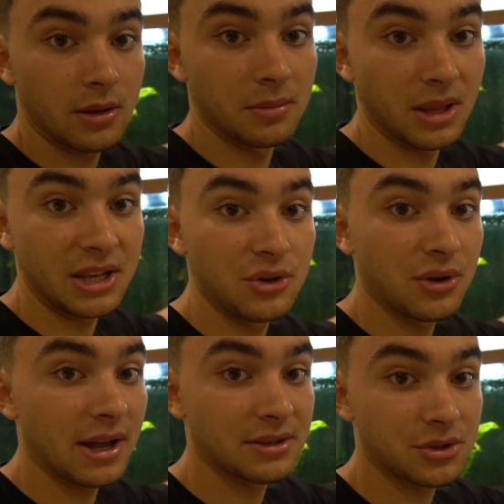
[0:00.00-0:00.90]
Letting
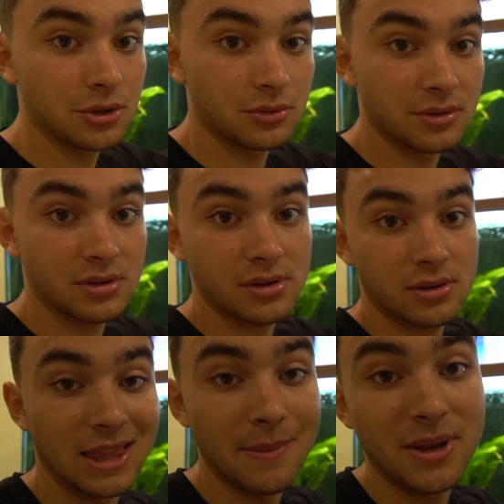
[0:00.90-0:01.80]
you guys choose.
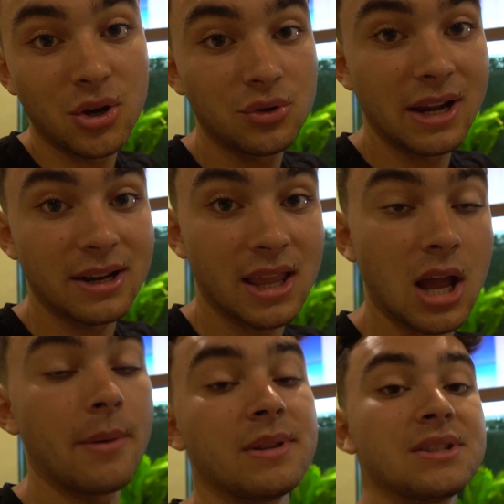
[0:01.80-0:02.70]
Let me know down in the
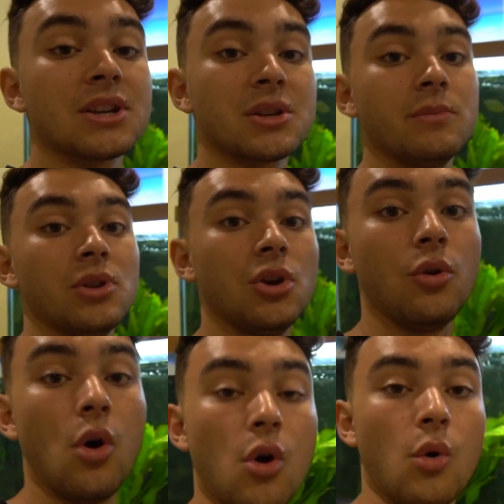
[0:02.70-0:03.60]
comment section
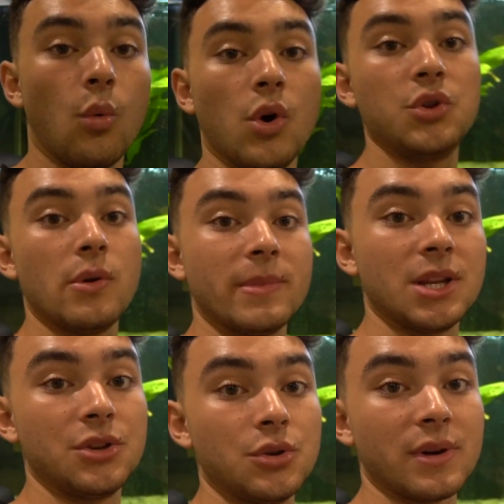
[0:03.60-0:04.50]
below what you want me
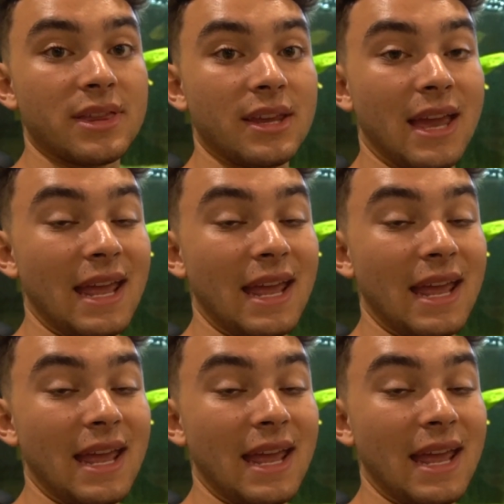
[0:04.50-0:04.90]
to do with it.